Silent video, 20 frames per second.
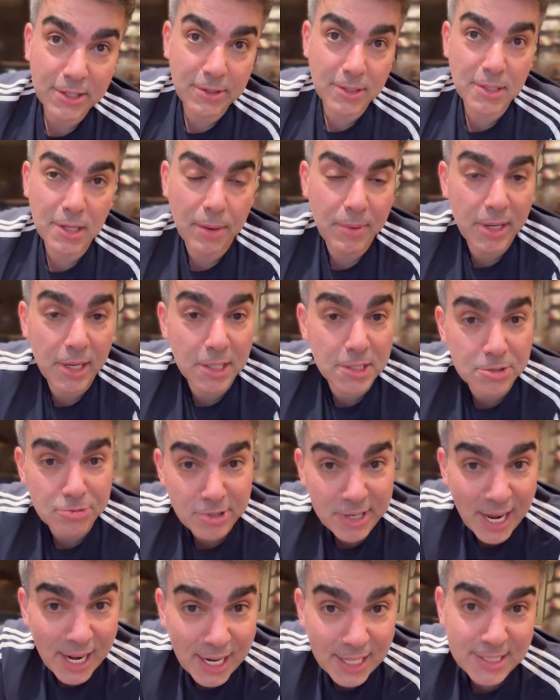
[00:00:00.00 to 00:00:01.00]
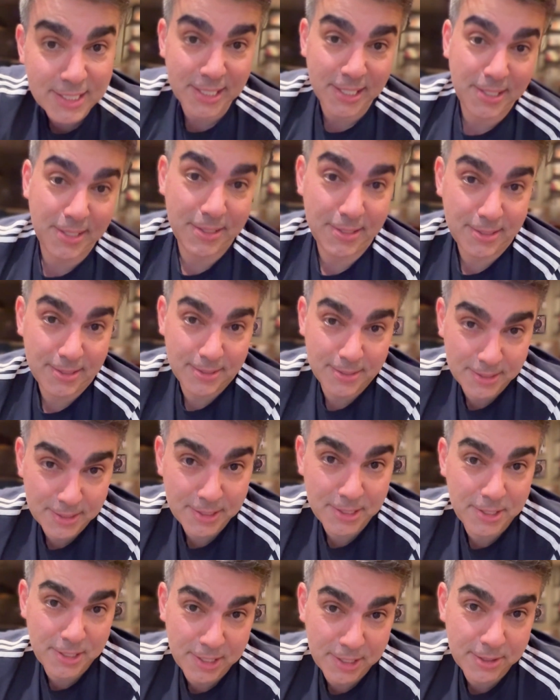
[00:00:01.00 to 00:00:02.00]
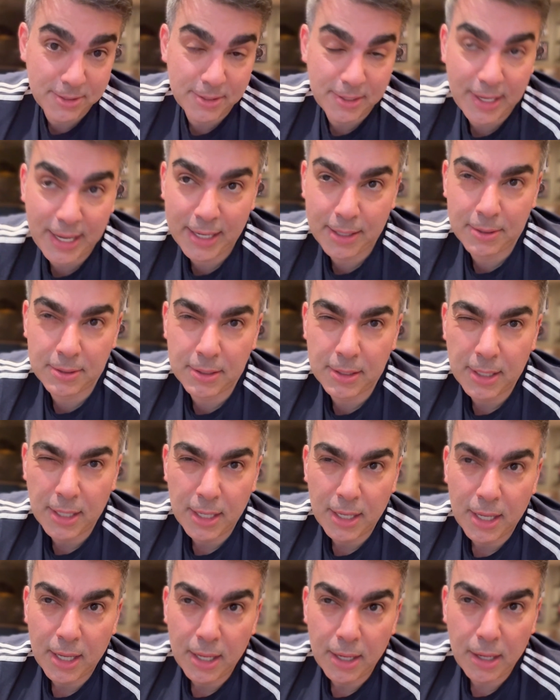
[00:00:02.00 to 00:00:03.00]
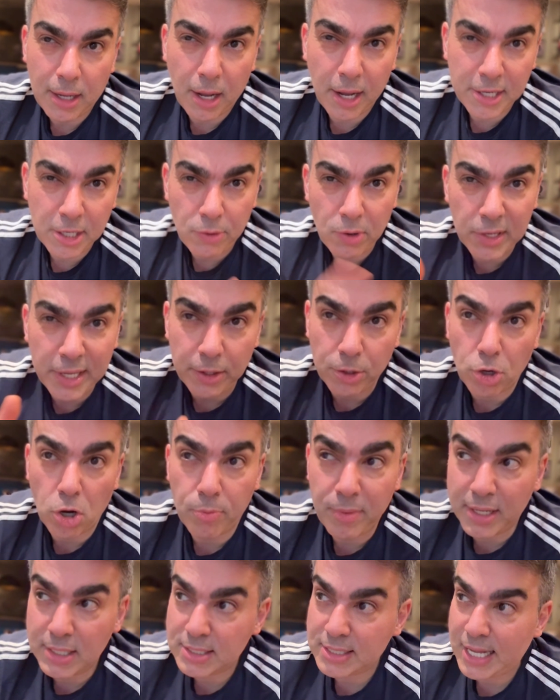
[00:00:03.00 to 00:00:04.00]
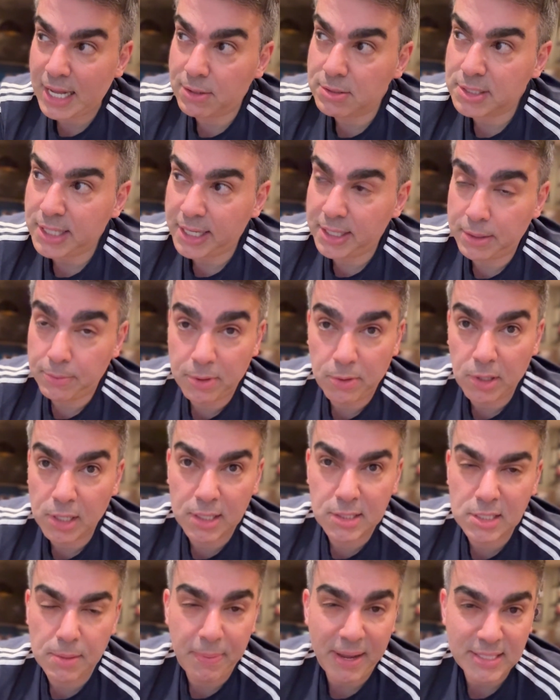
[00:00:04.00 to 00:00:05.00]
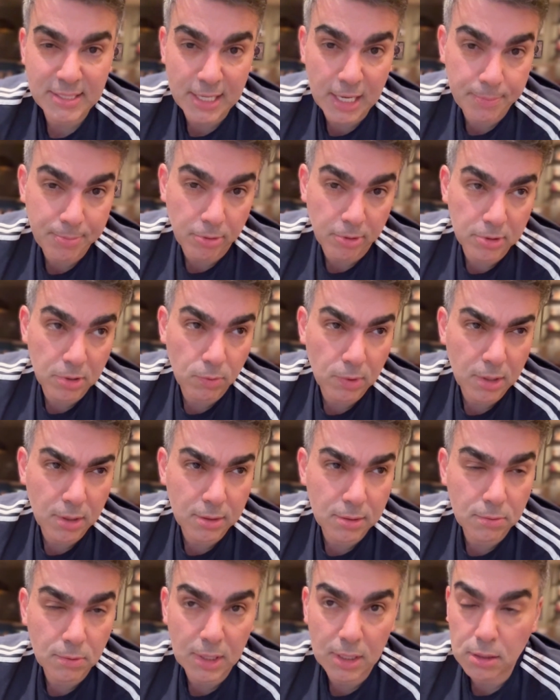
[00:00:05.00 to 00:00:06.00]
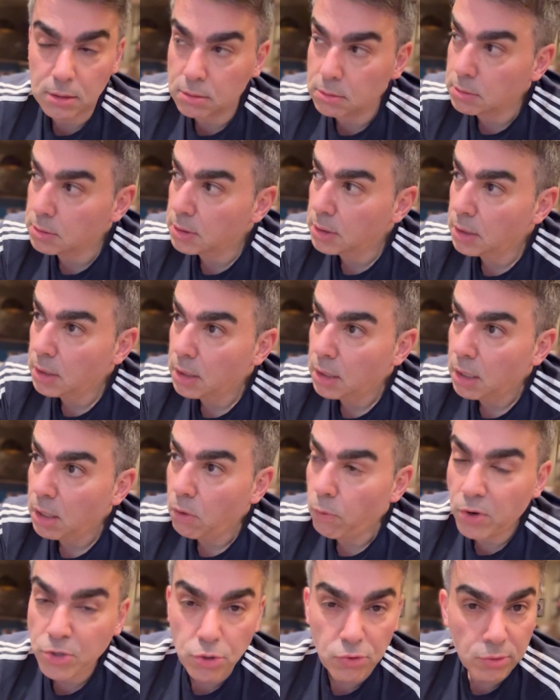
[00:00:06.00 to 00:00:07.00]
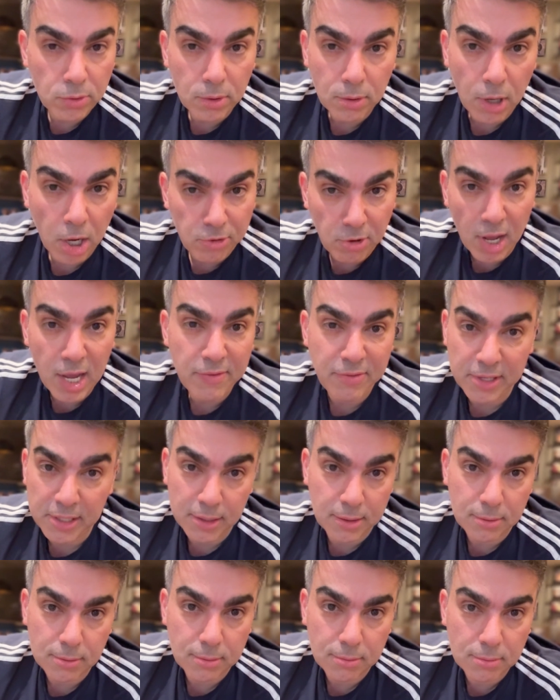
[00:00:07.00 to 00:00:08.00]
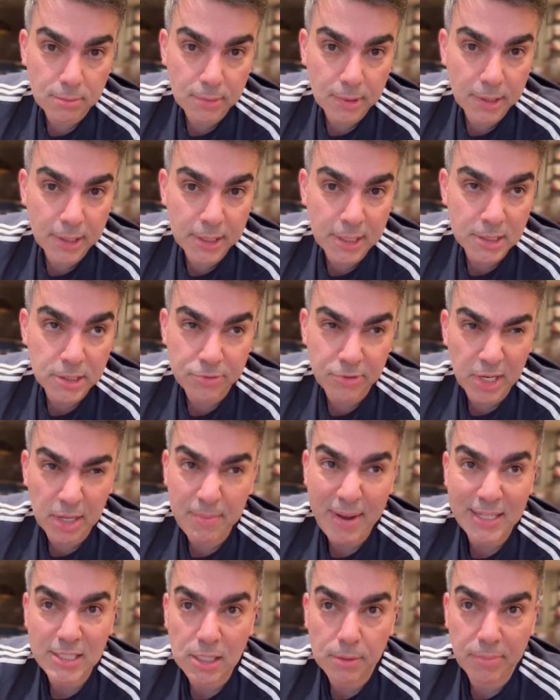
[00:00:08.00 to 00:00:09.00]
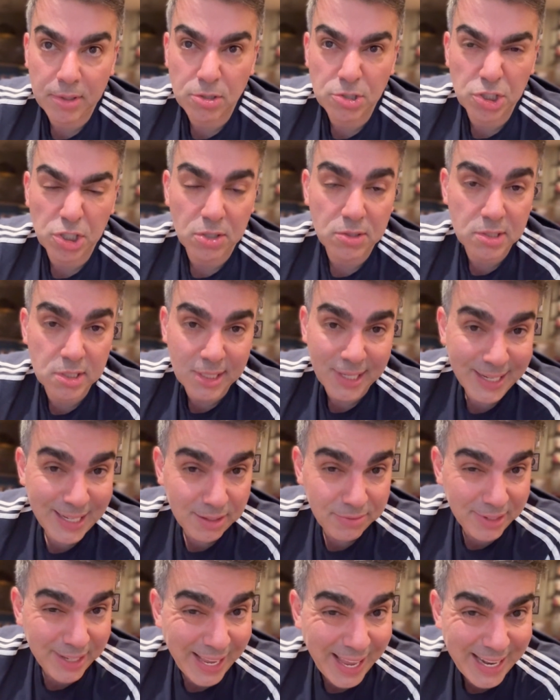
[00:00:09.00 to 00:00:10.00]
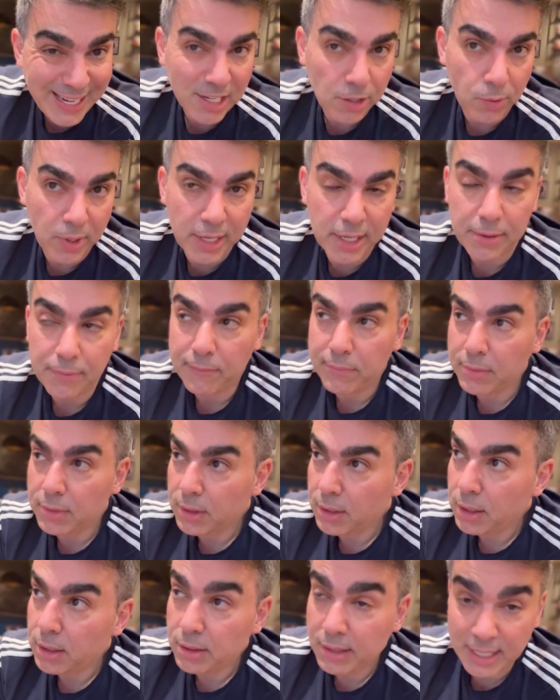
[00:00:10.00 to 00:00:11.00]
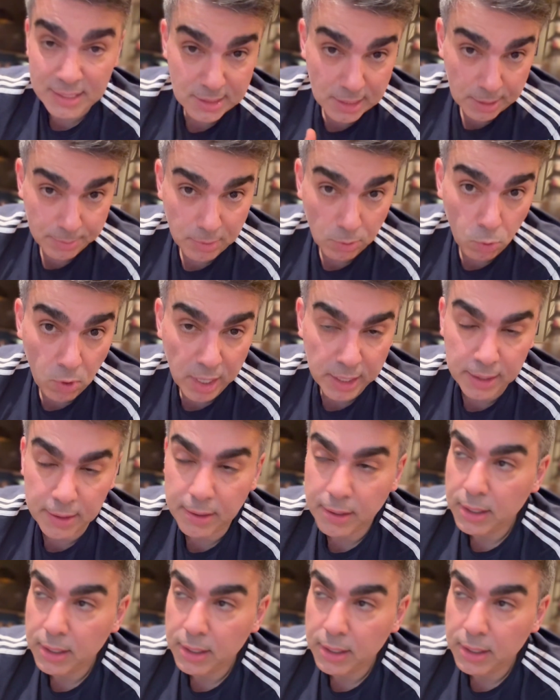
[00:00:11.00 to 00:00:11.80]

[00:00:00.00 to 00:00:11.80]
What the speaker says: I mean, it's reality, you know, and I know I'll get comments now saying, well, it's the best airport in the world. Well, when you're arriving, it doesn't really matter because you don't see anything anyway. That's the number one.